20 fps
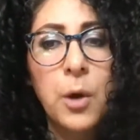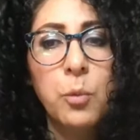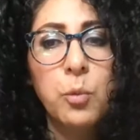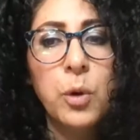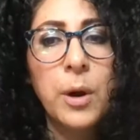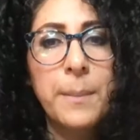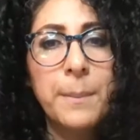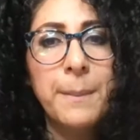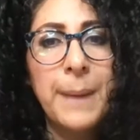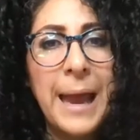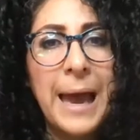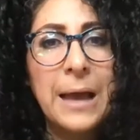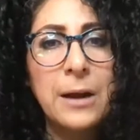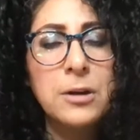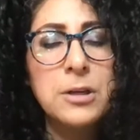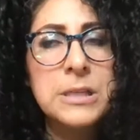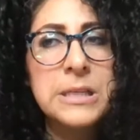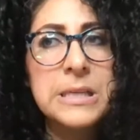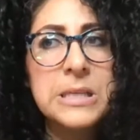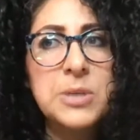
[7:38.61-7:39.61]
What
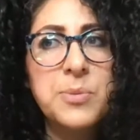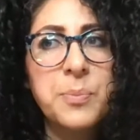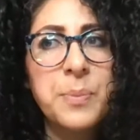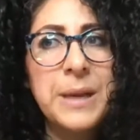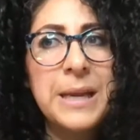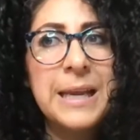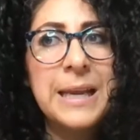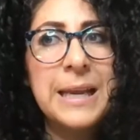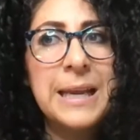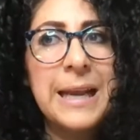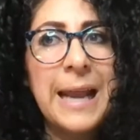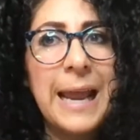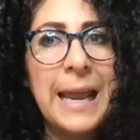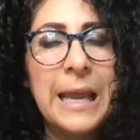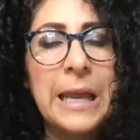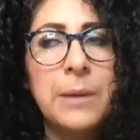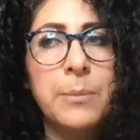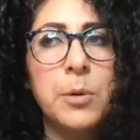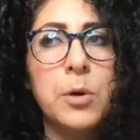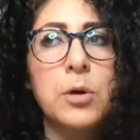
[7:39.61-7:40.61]
matters is being
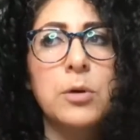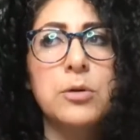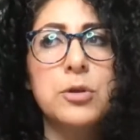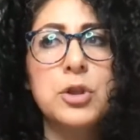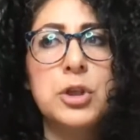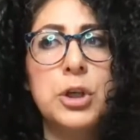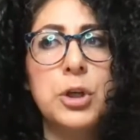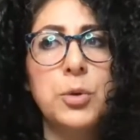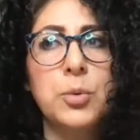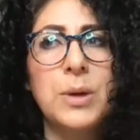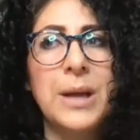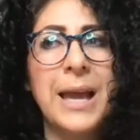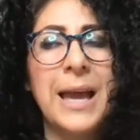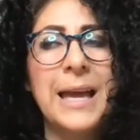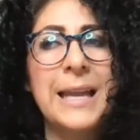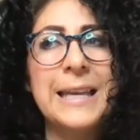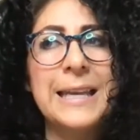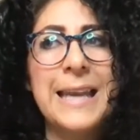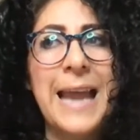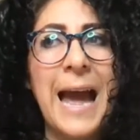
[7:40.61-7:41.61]
able to
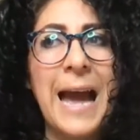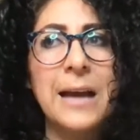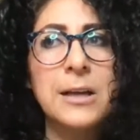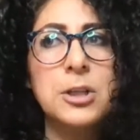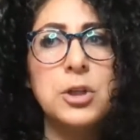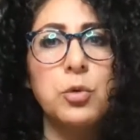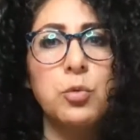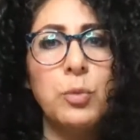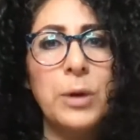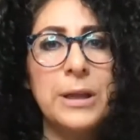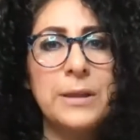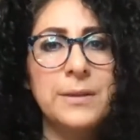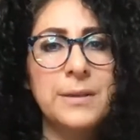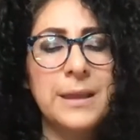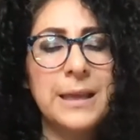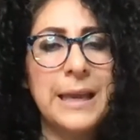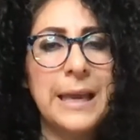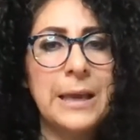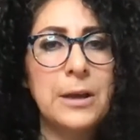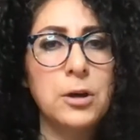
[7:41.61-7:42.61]
connect with
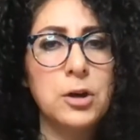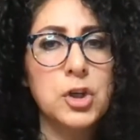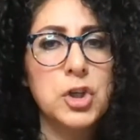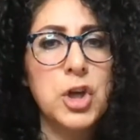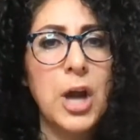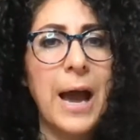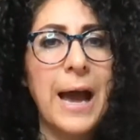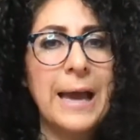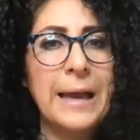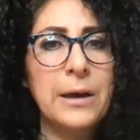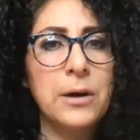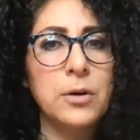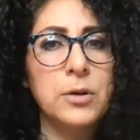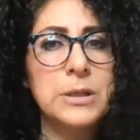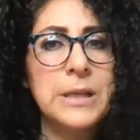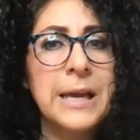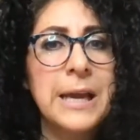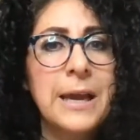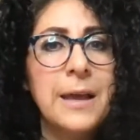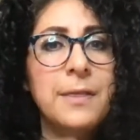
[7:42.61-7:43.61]
the inner
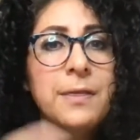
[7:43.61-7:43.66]
child